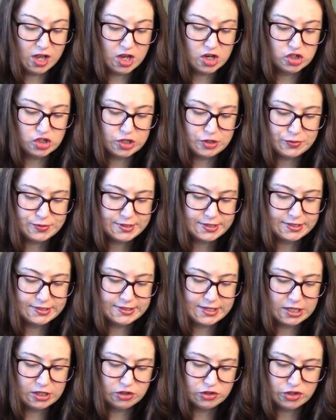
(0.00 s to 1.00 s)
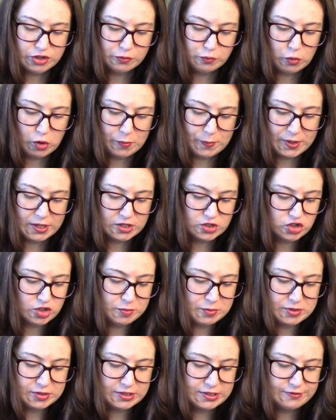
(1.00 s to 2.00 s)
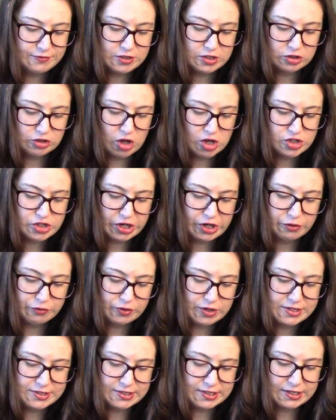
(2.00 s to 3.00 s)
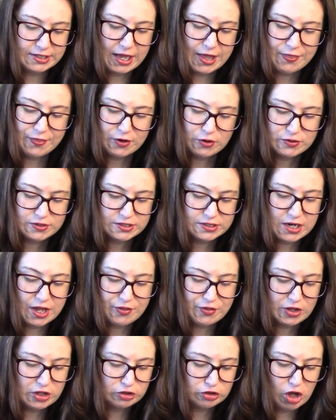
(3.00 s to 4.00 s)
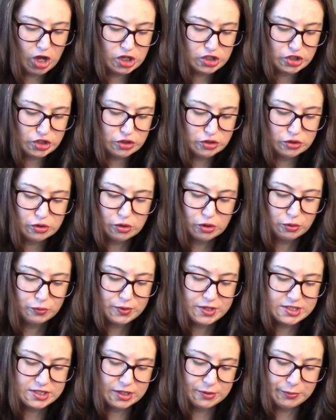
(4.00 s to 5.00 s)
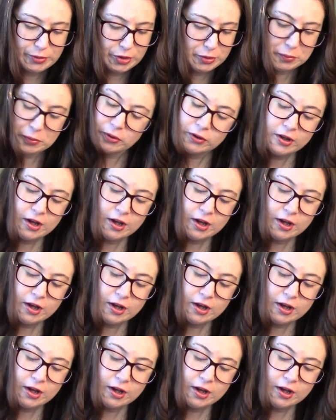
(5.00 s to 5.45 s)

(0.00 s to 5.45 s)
She was an intelligent woman. She believed in logic and reason, and there was nothing logical or reasonable